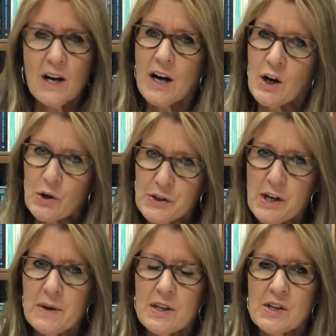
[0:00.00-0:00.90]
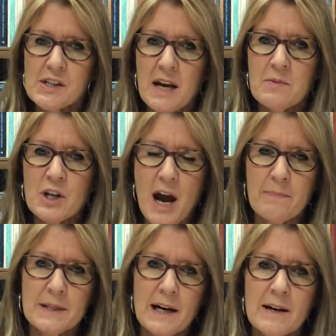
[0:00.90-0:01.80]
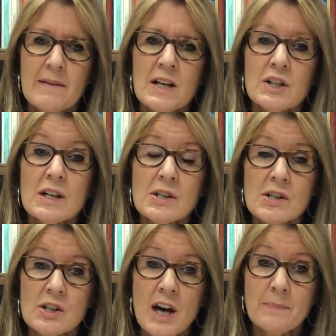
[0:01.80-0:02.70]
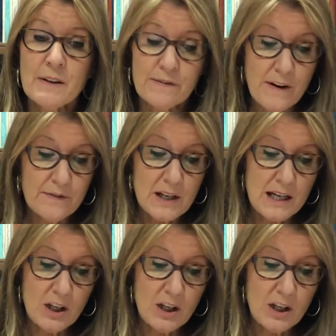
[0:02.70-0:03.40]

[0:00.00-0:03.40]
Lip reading: Also in the same chapter, Genesis chapter 15,